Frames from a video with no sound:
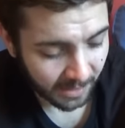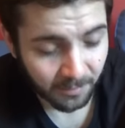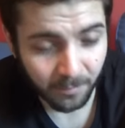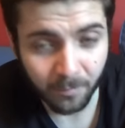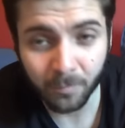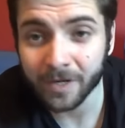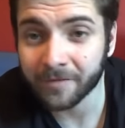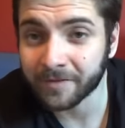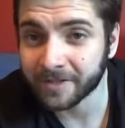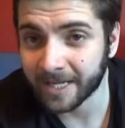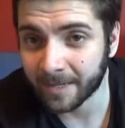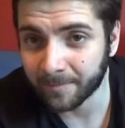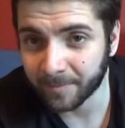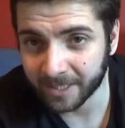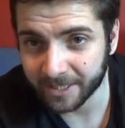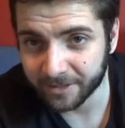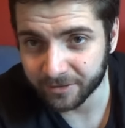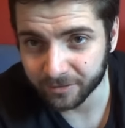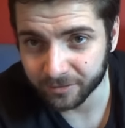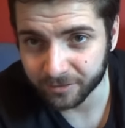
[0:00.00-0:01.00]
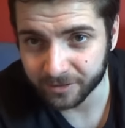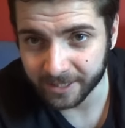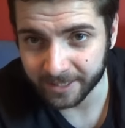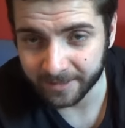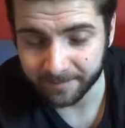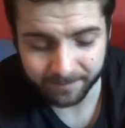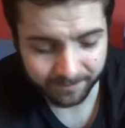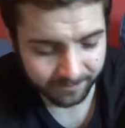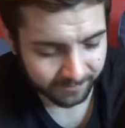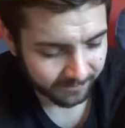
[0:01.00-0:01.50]
with a demolition
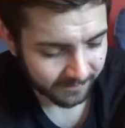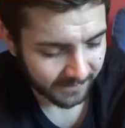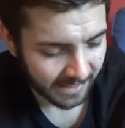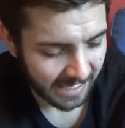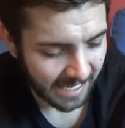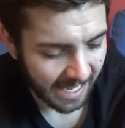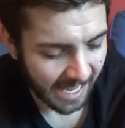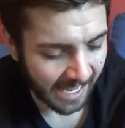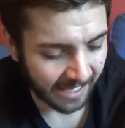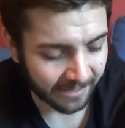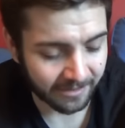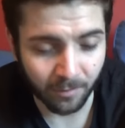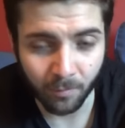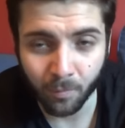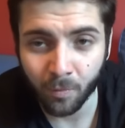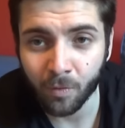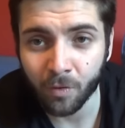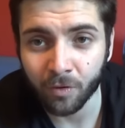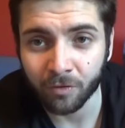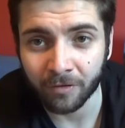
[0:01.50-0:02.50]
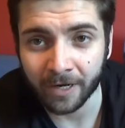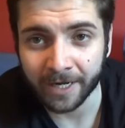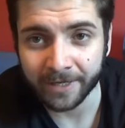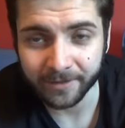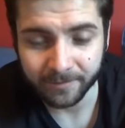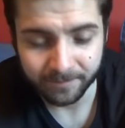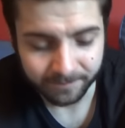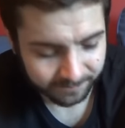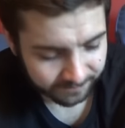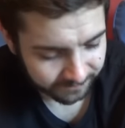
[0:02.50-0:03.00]
team and a warg rider,